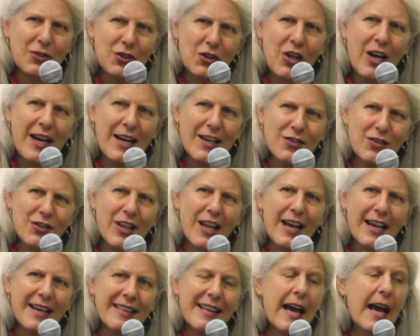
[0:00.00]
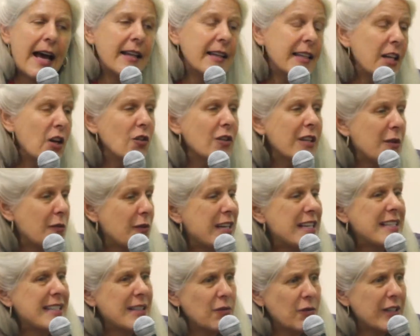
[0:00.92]
change like that. The only
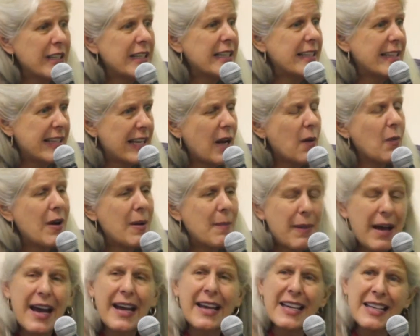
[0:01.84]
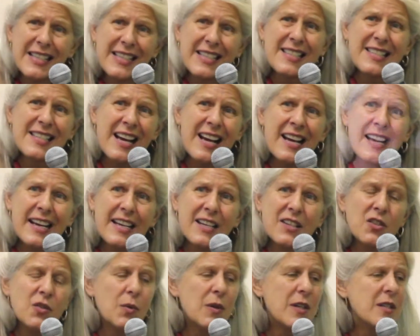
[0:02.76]
reason really that I went back into
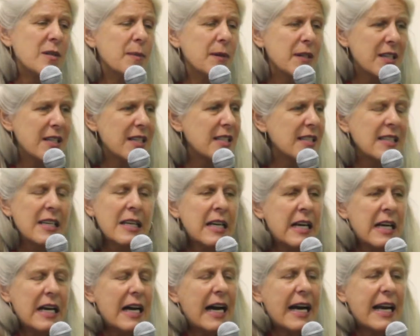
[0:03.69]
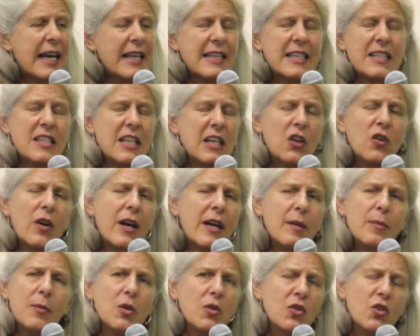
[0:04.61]
science was because I had this
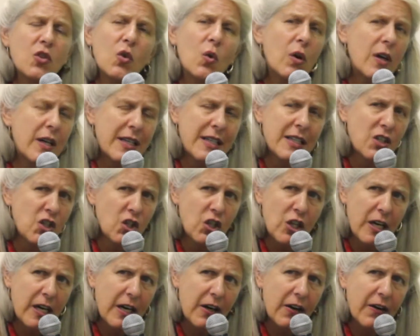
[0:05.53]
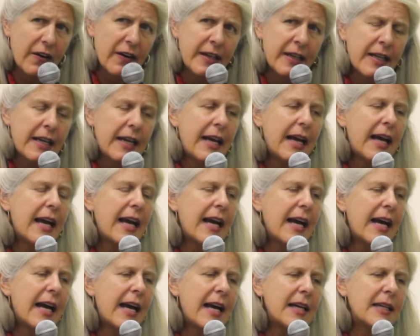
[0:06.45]
incredible story to share.
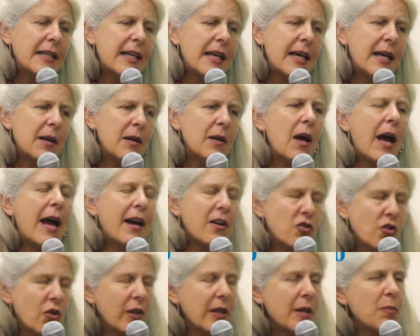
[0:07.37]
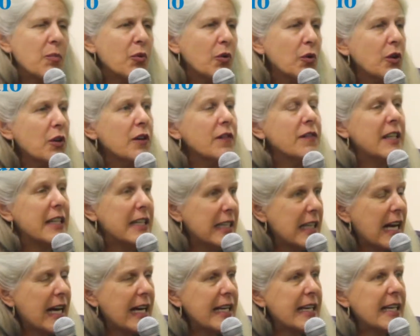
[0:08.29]
And it actually proved
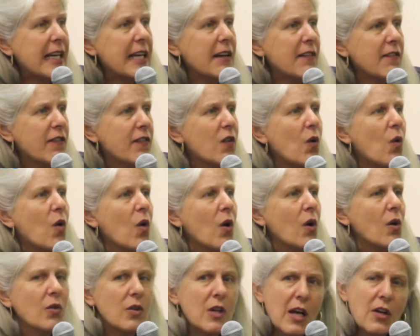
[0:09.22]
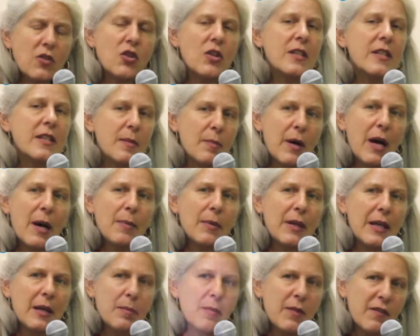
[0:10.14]
enlightening for not just the
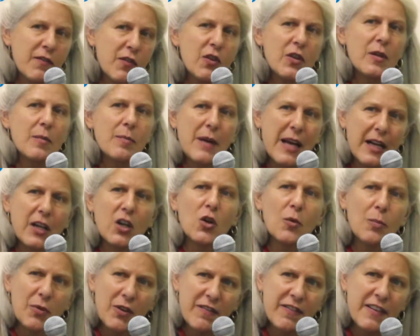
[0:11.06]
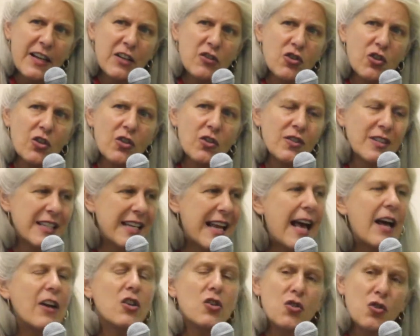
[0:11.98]
public, but for the medical professionals and
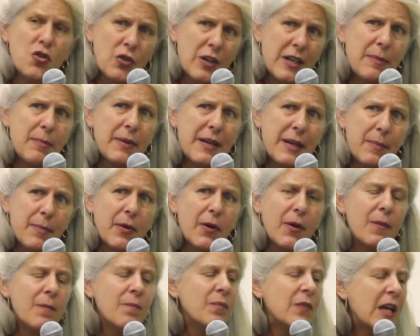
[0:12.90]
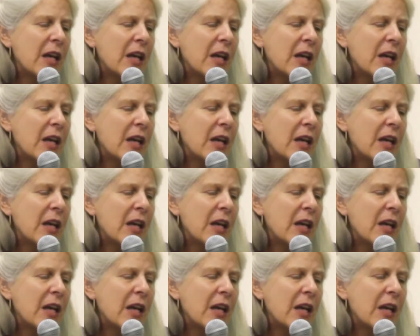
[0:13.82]
how to treat people.